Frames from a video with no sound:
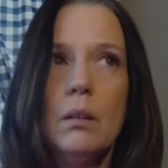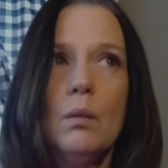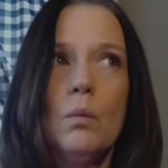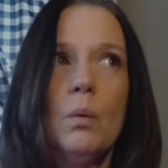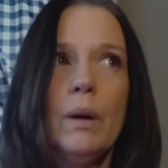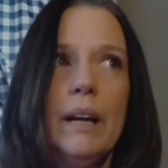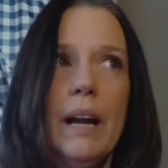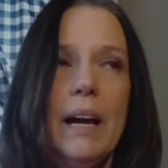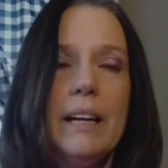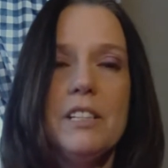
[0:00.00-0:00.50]

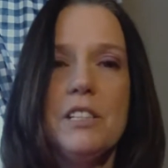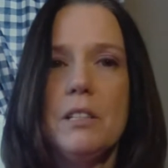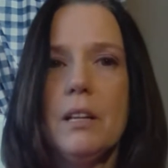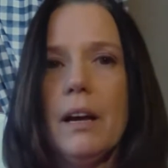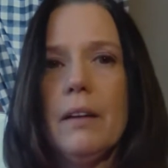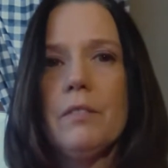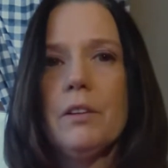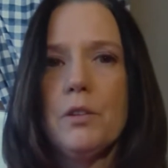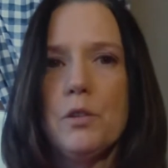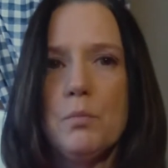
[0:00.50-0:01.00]
when I just
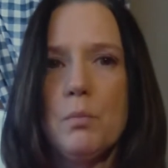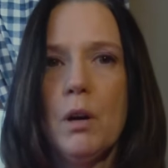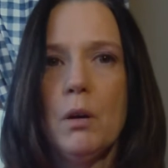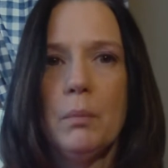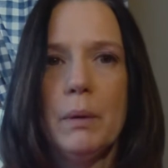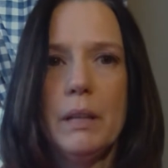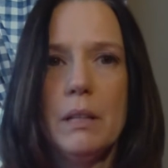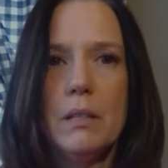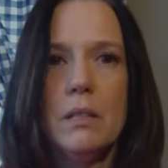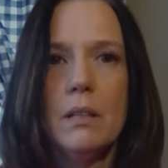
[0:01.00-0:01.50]
have those
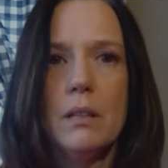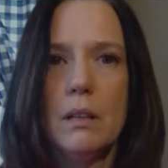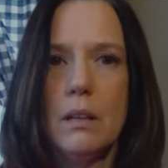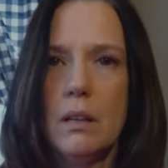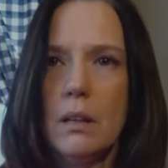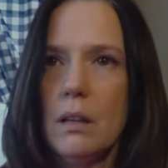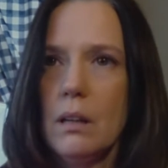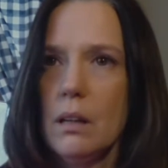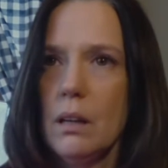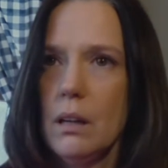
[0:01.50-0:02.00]
moments
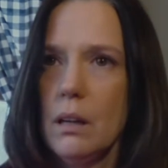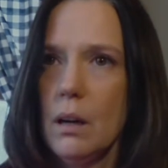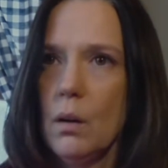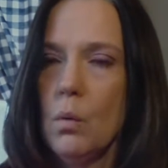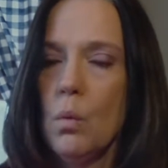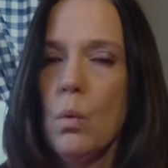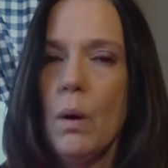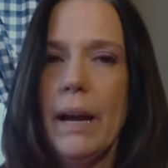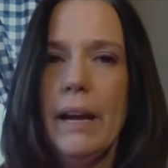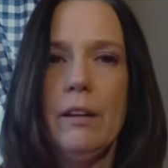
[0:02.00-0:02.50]

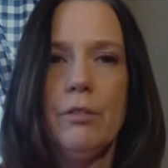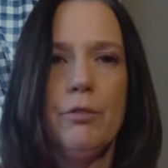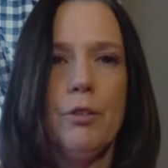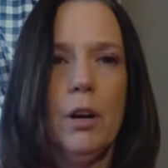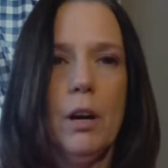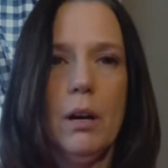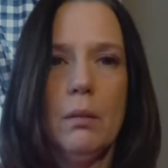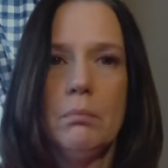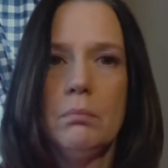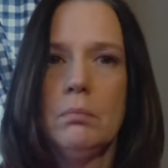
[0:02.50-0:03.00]
away
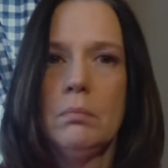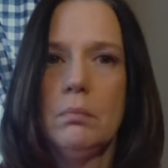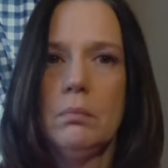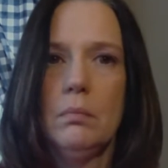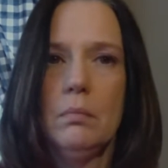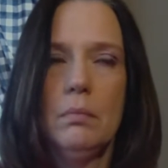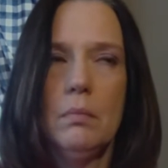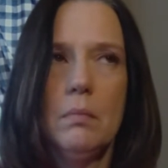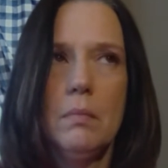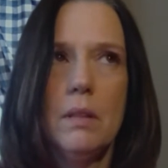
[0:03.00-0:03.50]
from
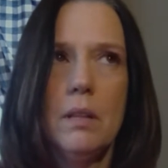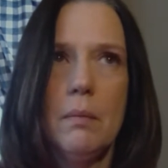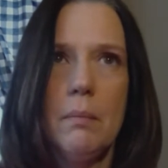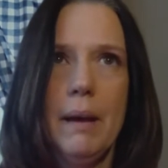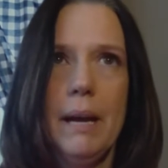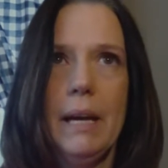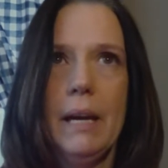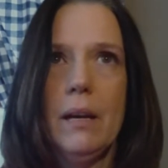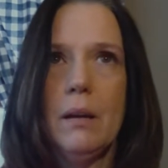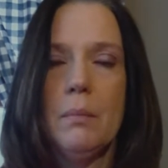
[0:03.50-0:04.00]
the
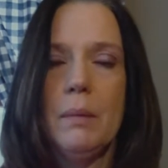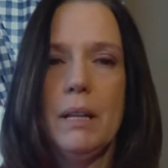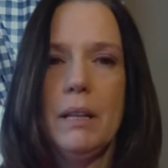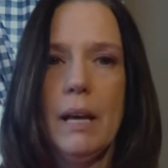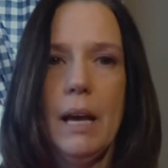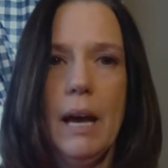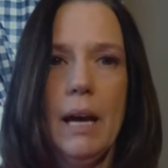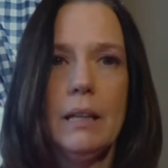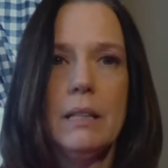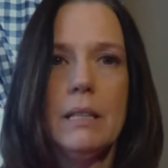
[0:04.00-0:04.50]
mayhem and
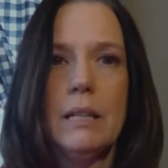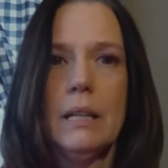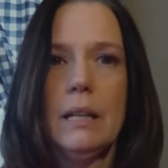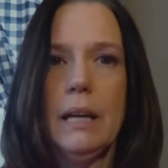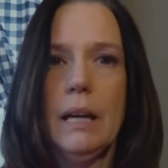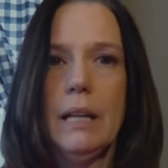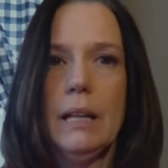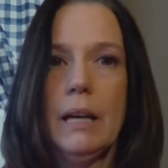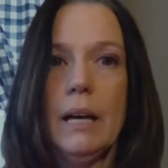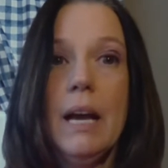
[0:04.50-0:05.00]
the hectic
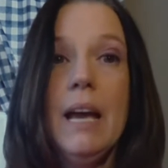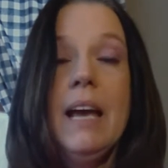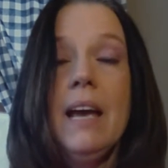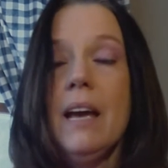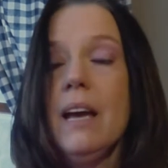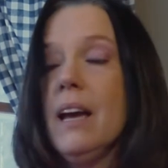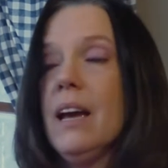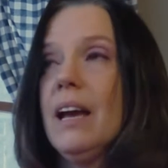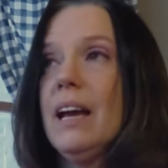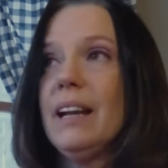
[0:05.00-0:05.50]
and the
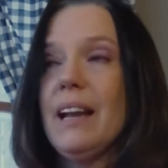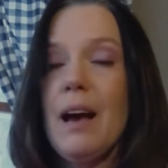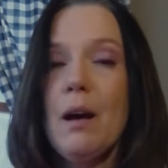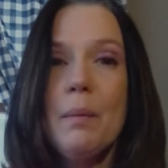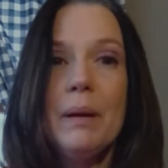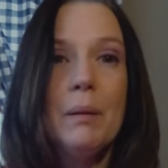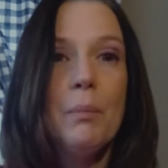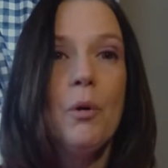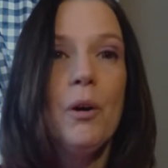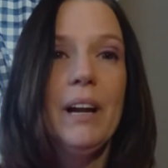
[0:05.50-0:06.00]
and now
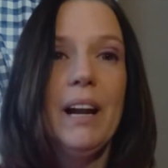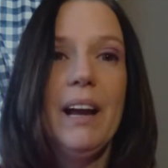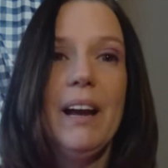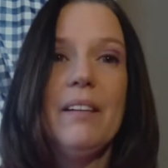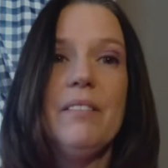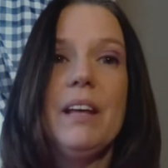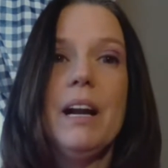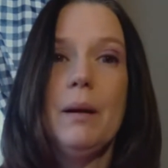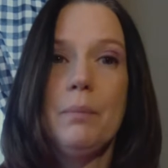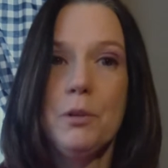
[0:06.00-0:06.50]
I'm at a point I
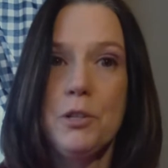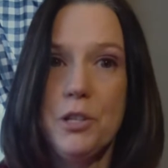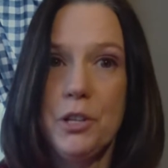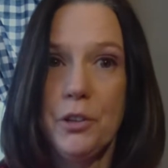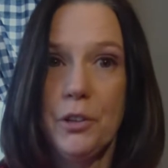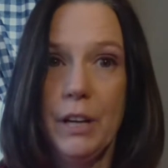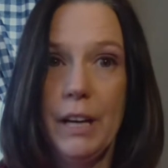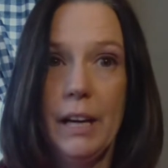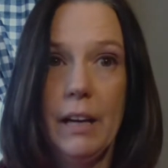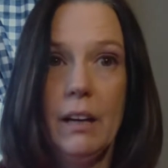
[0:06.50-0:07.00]
have that
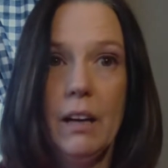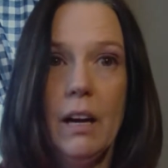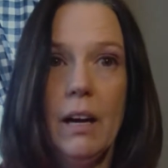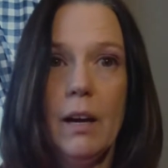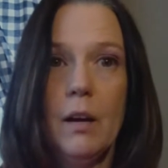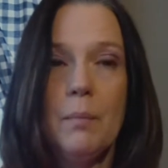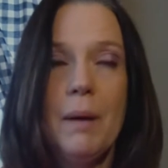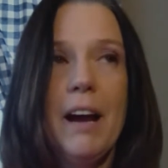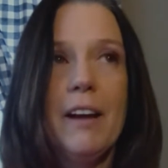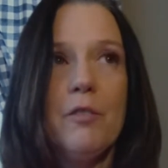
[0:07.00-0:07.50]
opportunity.
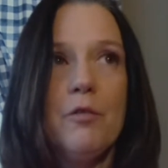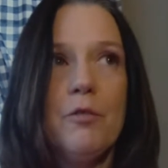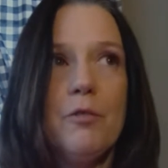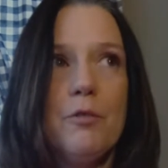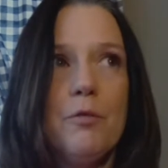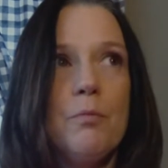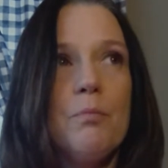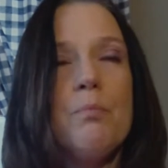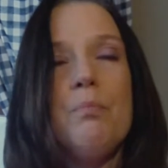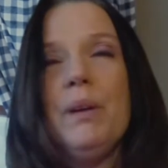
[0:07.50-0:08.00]
Um, I've
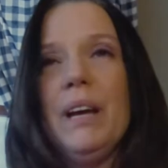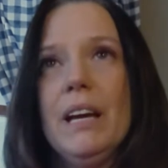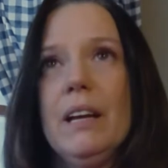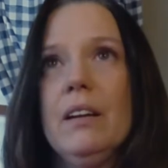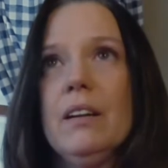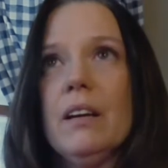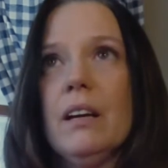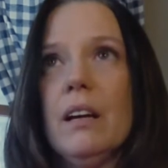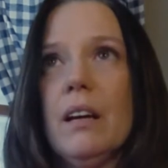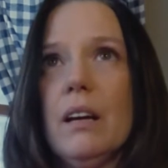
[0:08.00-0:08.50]

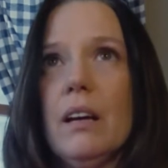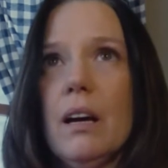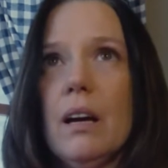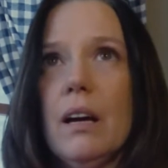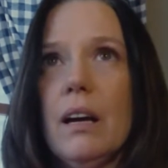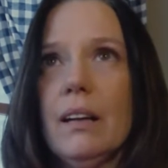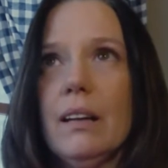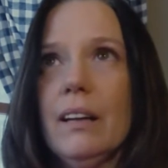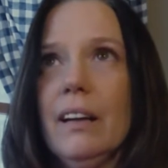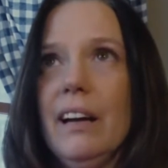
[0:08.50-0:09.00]
been
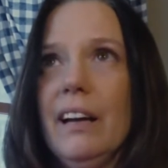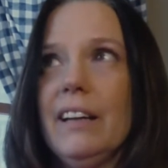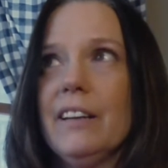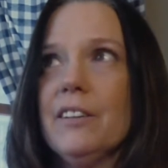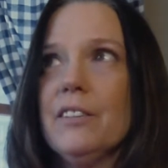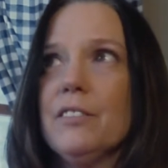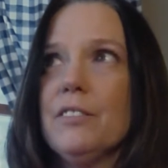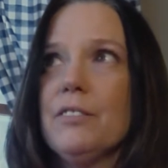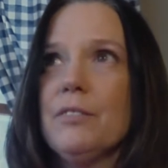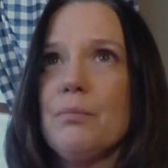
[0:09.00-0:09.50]
uh, kind
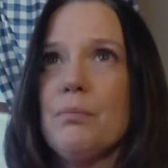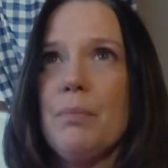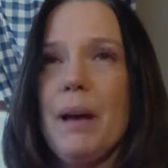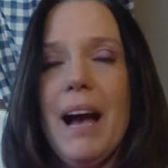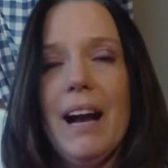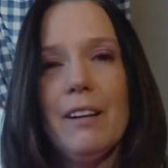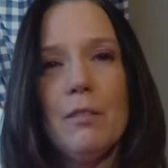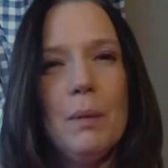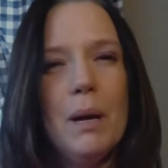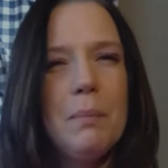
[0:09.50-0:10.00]
of
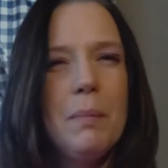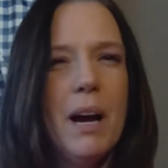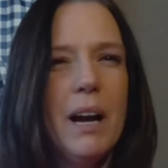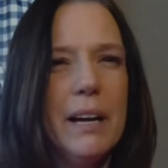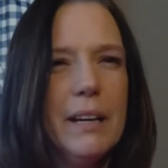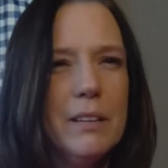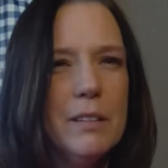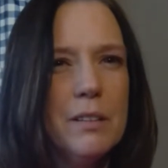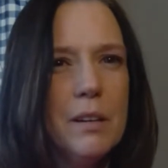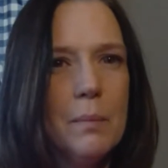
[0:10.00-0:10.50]
back of my
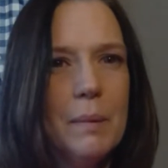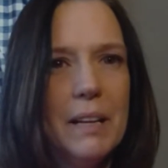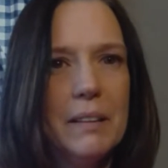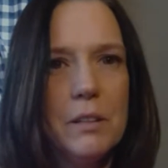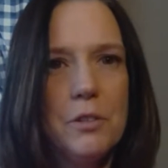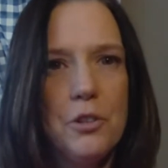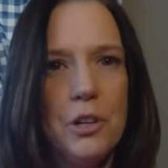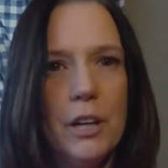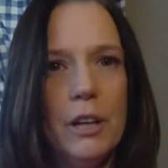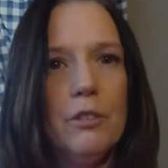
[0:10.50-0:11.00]
mind about
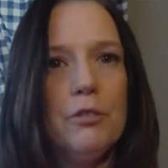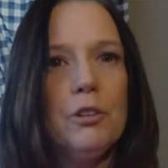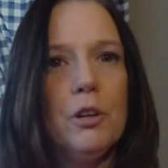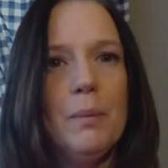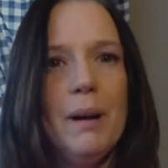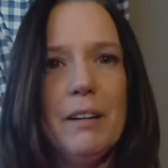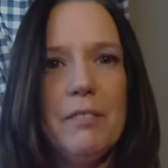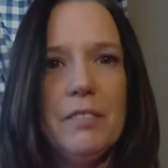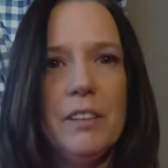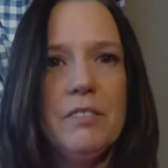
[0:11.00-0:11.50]
the trail for
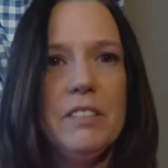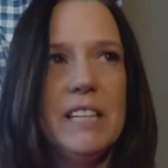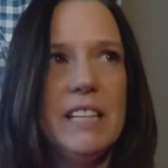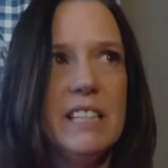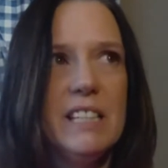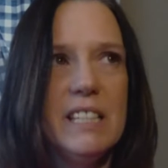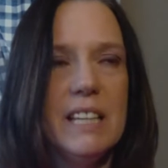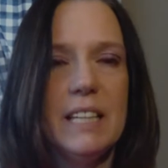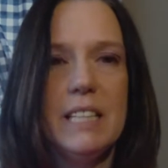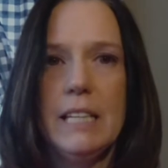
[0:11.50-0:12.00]
about
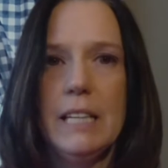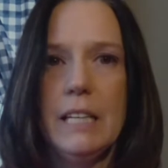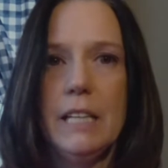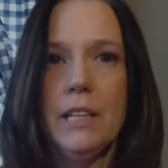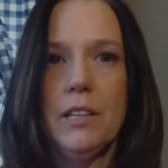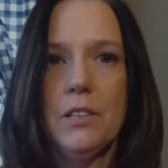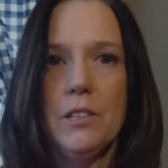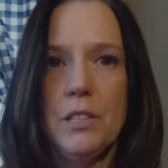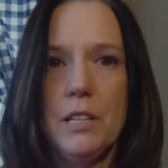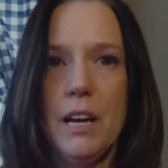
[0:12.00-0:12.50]
15, 16
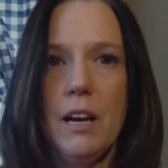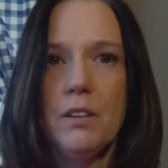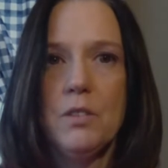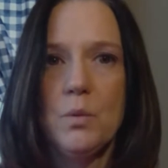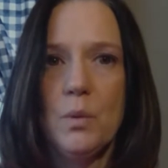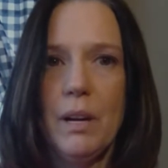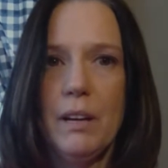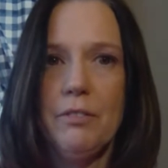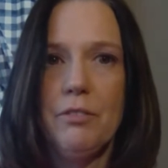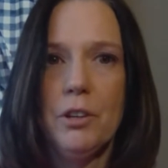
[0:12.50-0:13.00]
years now,
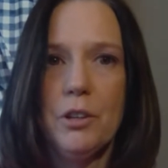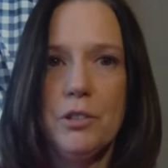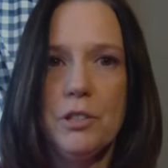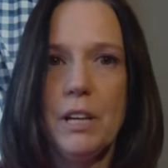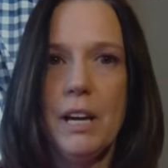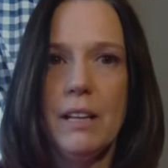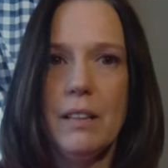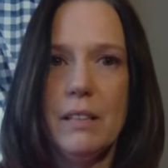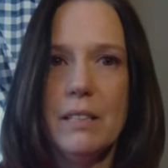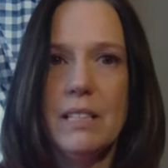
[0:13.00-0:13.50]
is when I
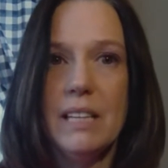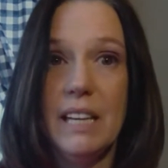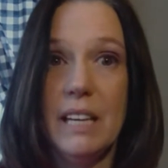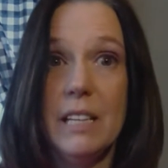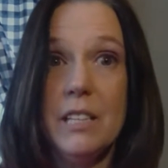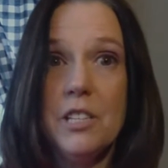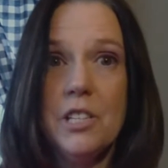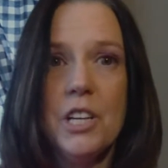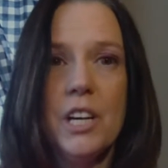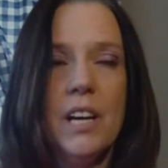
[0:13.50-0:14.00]
first got this
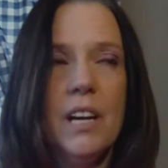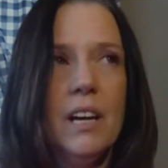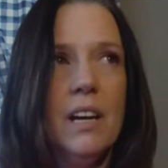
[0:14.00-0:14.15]
itch.